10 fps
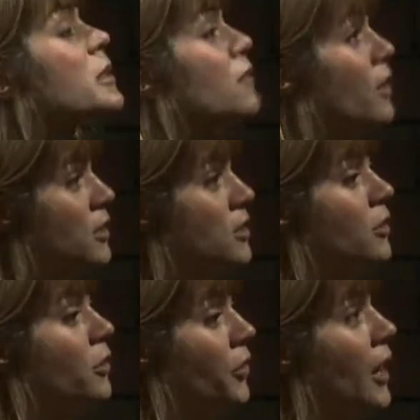Miss Ferguson
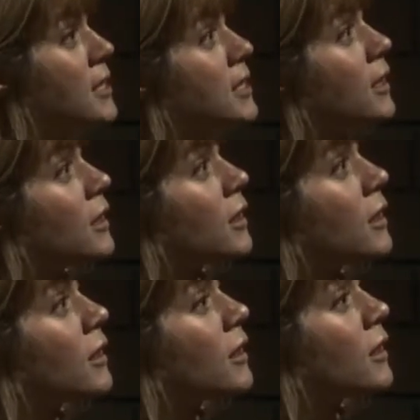authorised it.
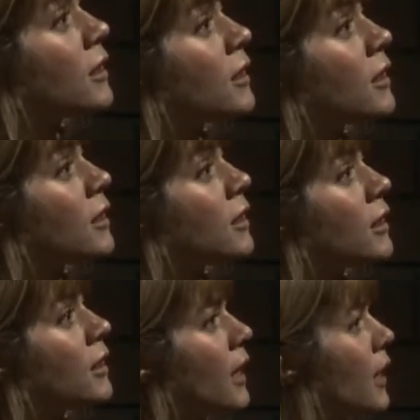Oh, did she?
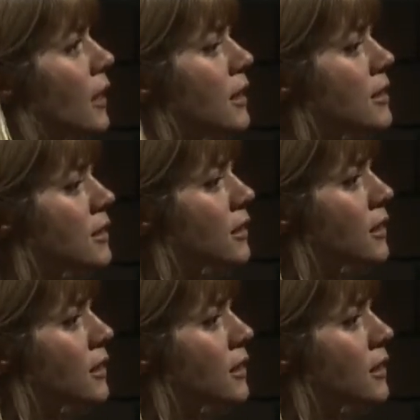Yes.